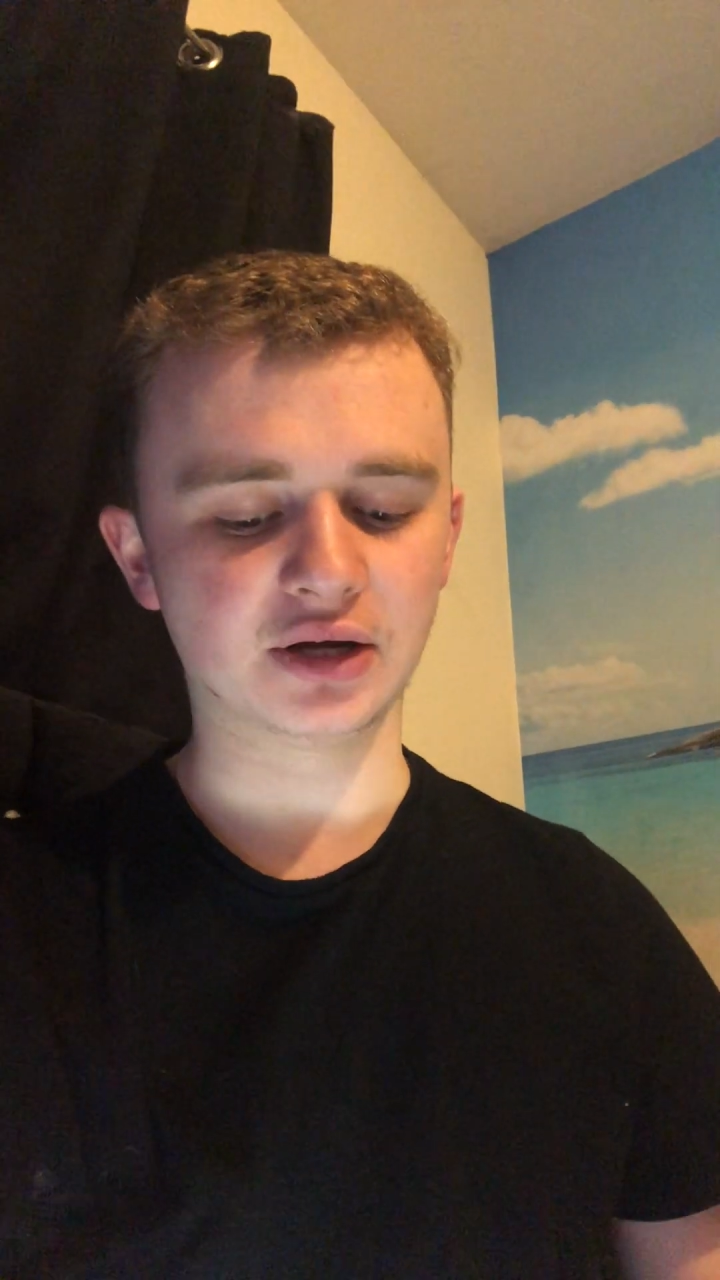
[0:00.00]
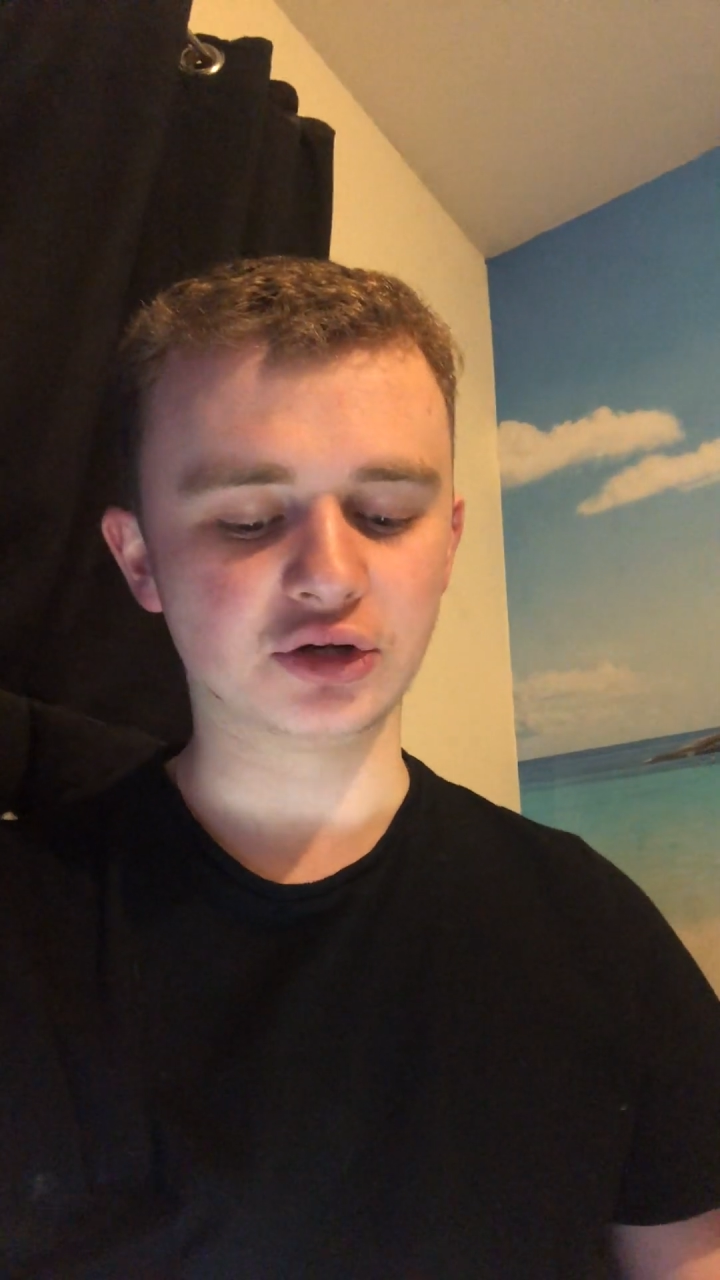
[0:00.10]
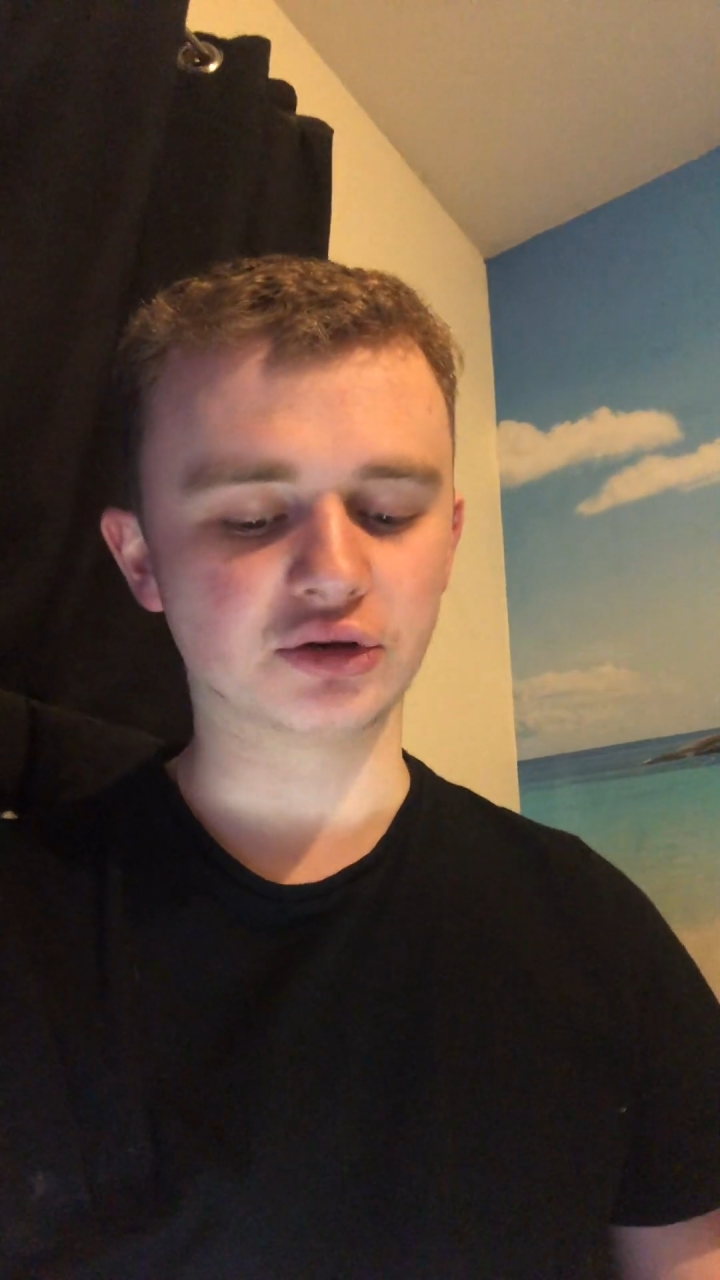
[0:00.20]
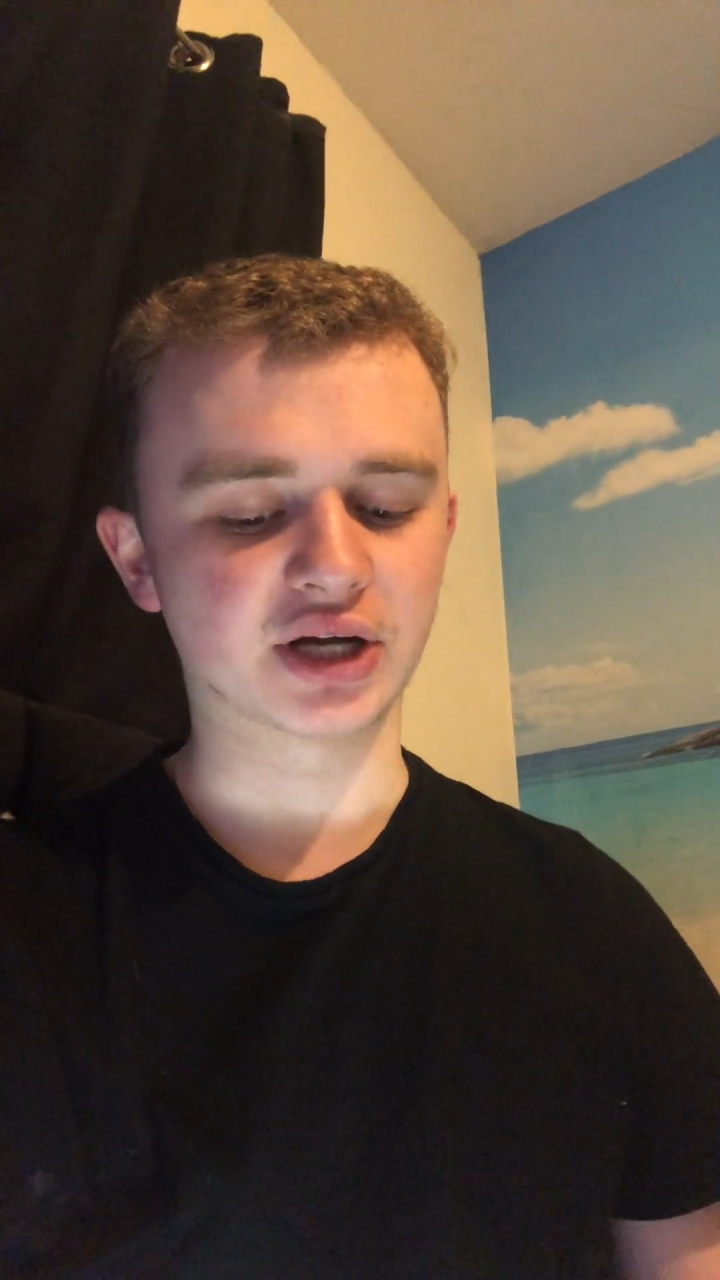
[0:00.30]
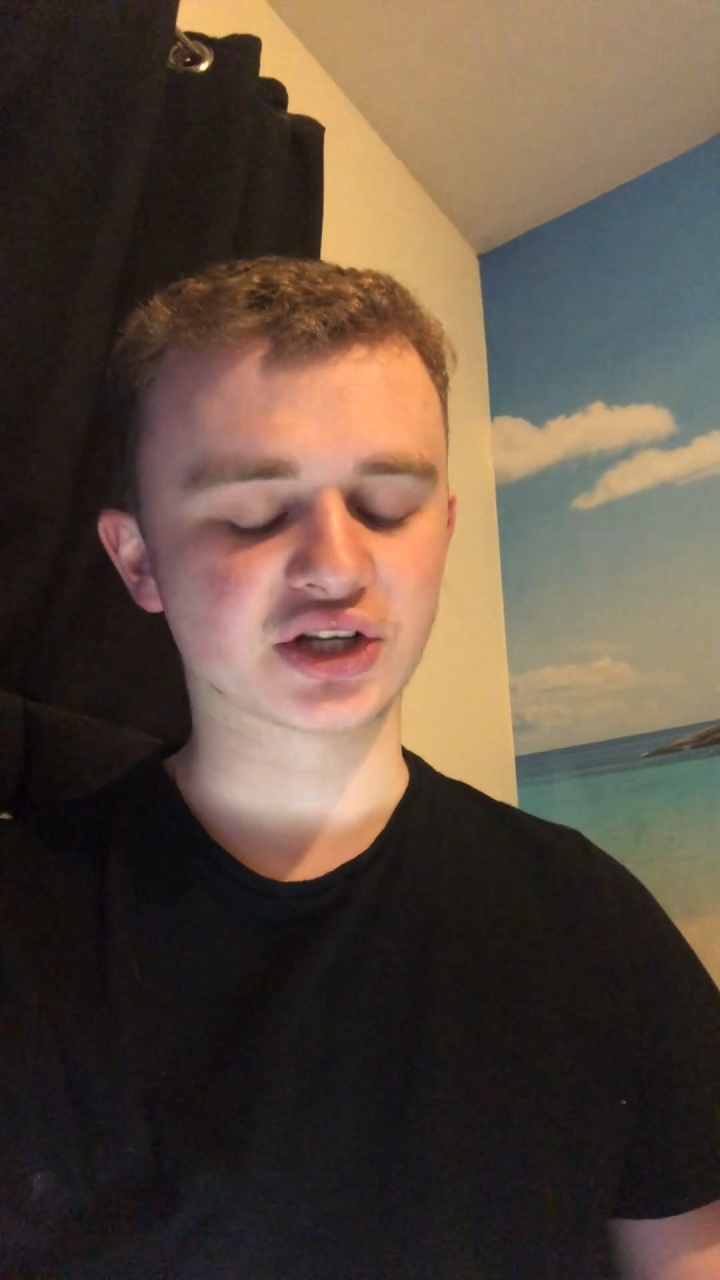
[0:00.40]

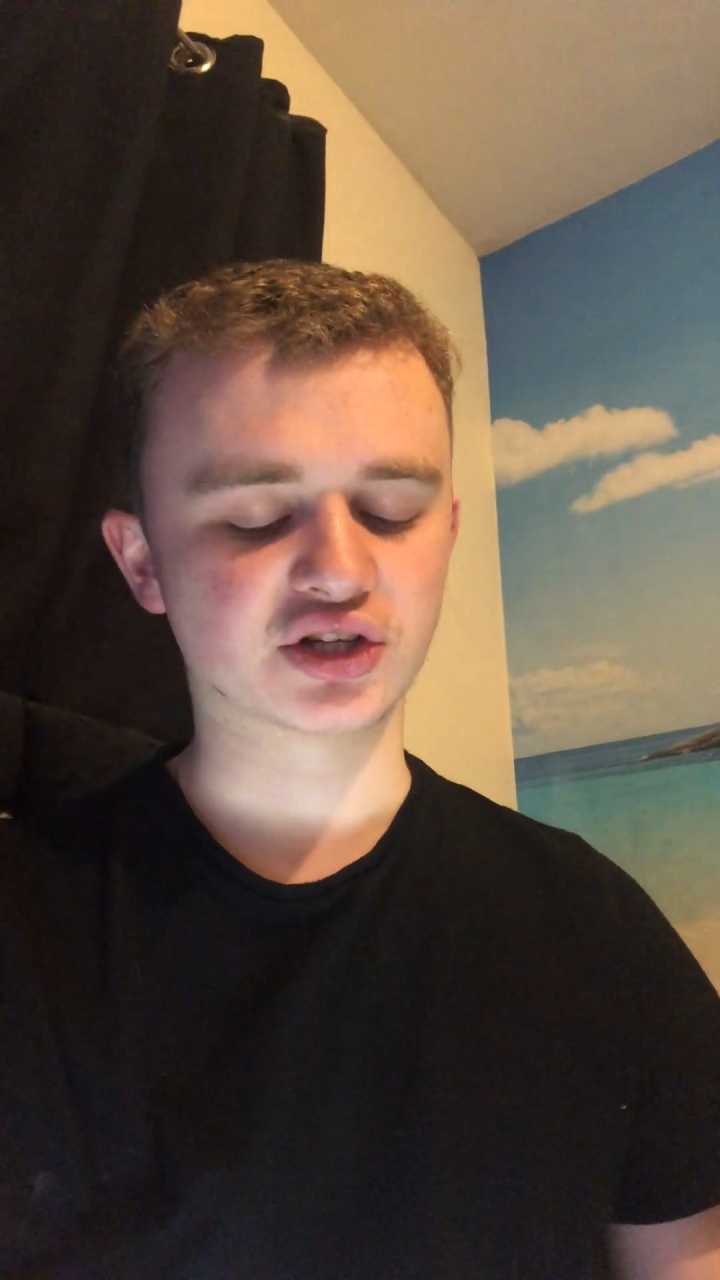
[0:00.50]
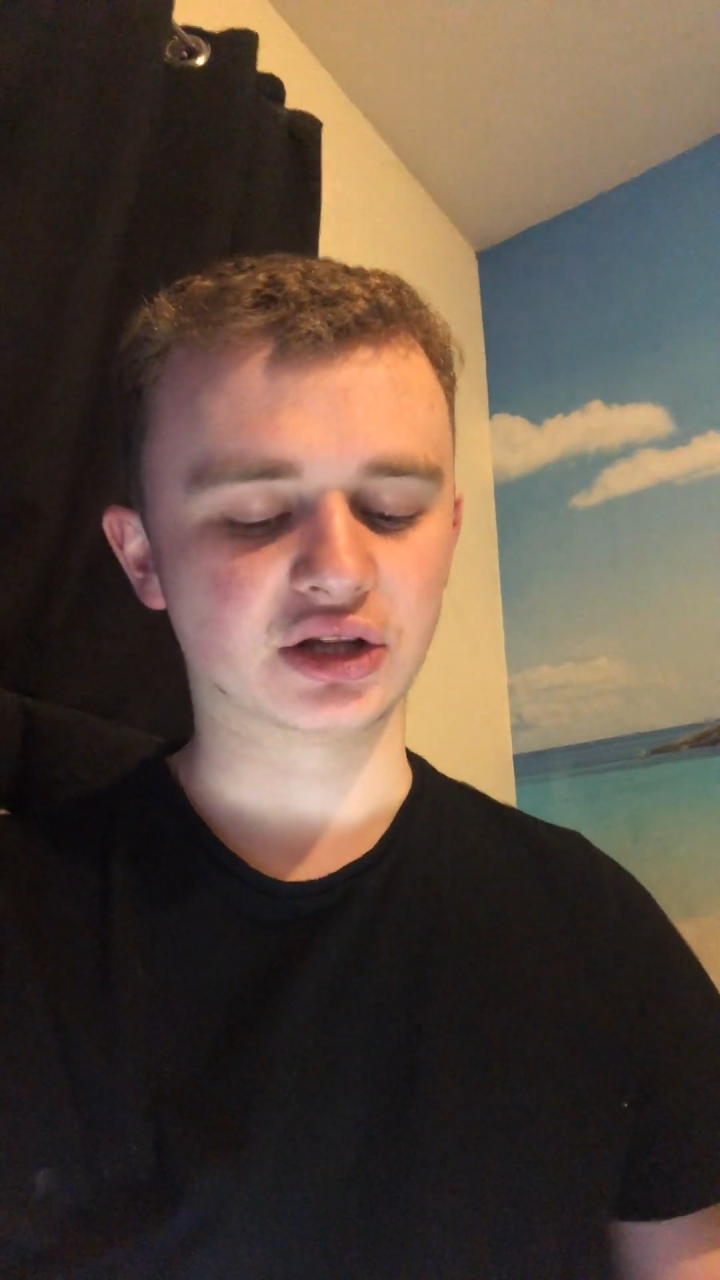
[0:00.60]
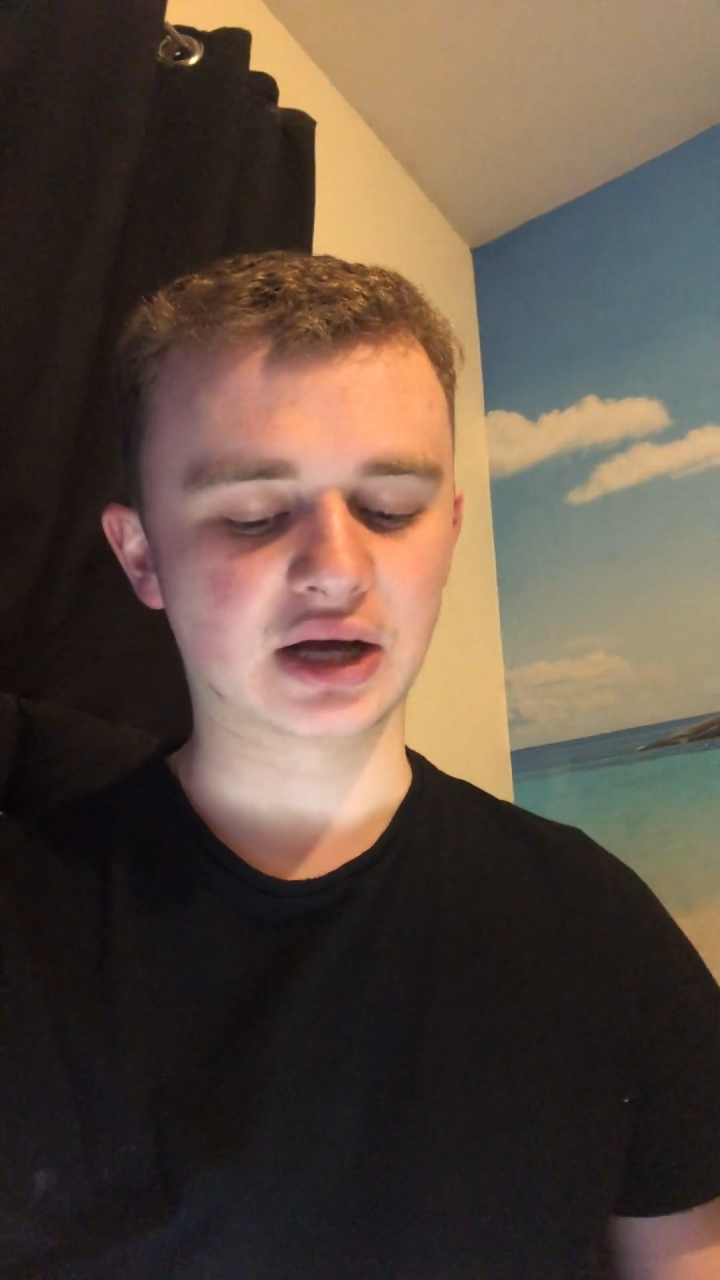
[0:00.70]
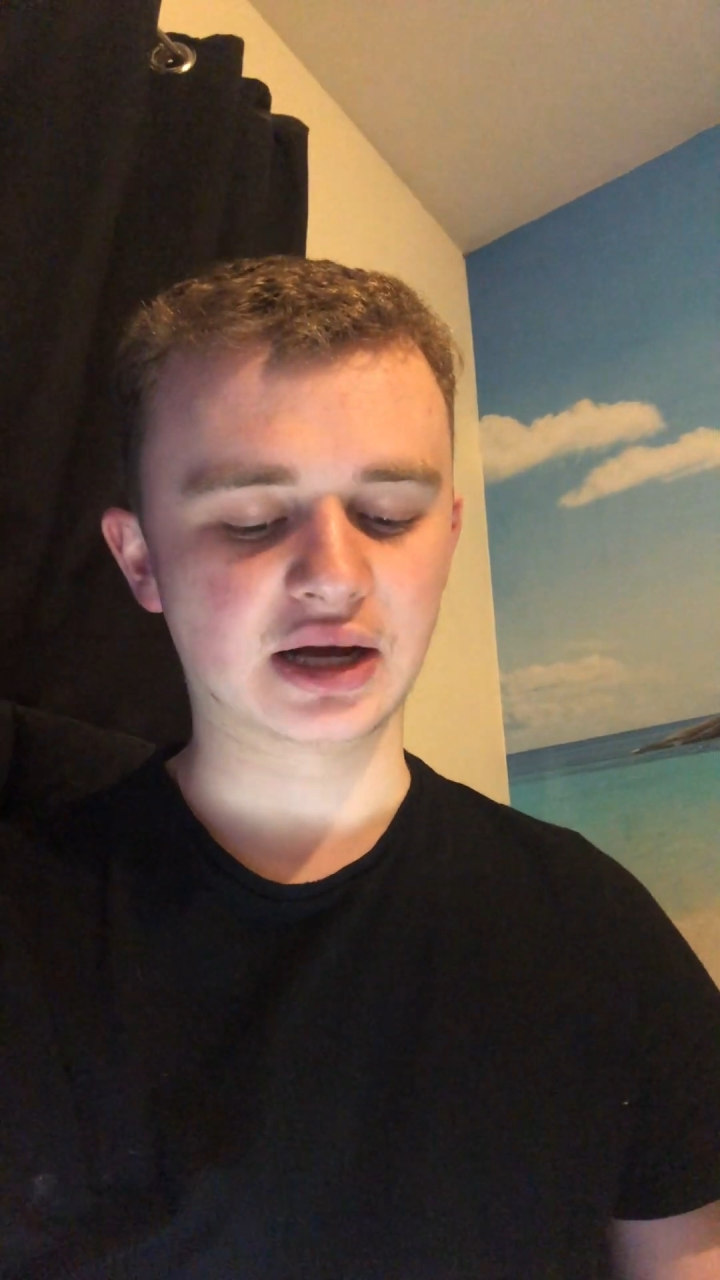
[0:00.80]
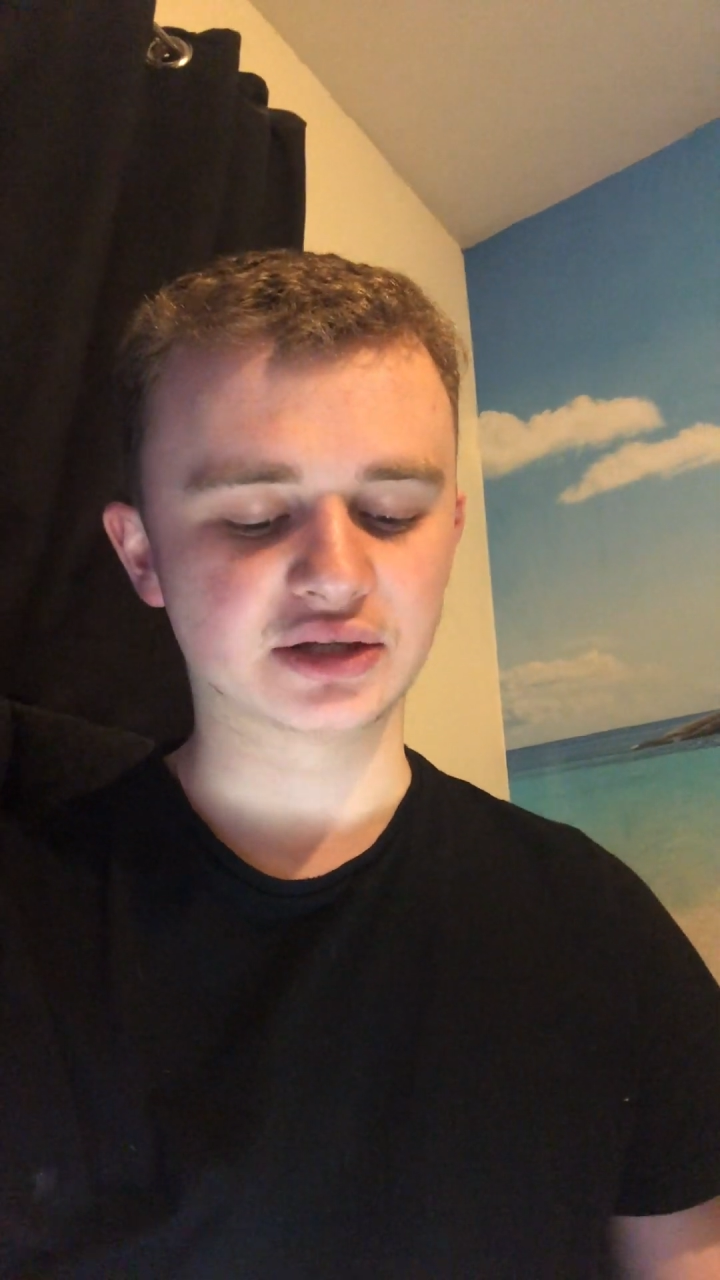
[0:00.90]
Newcastle
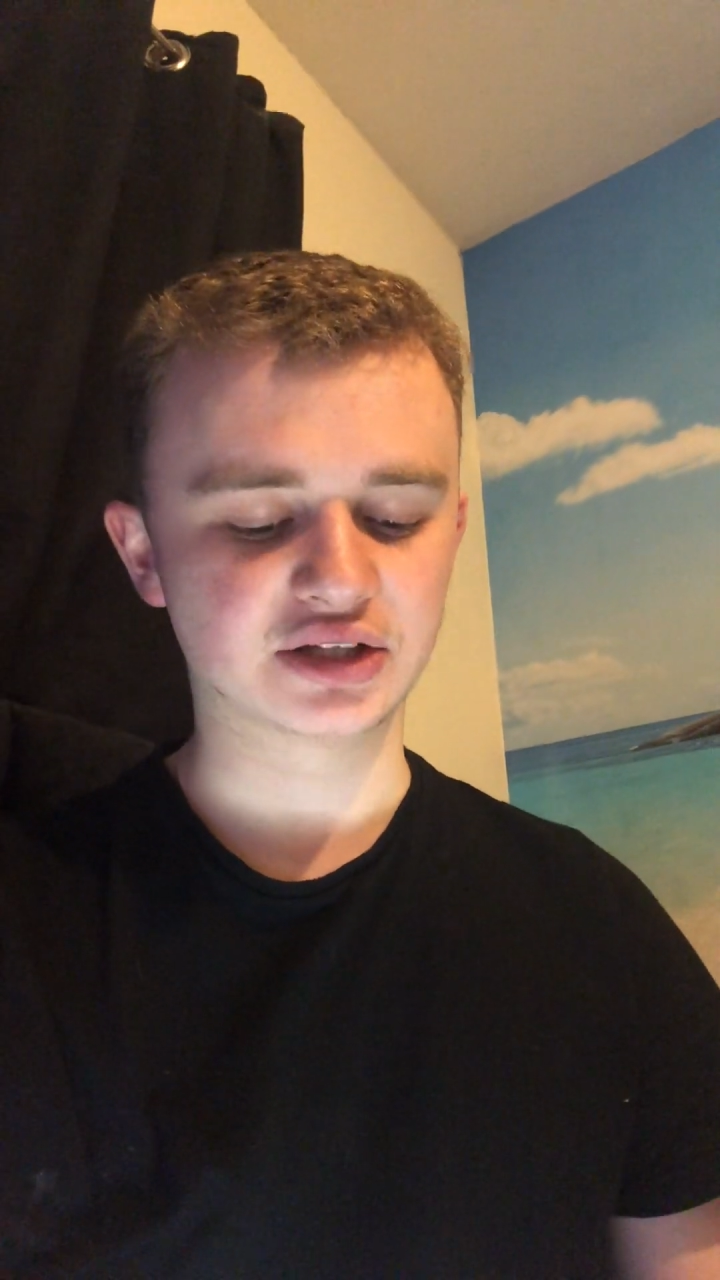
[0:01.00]
are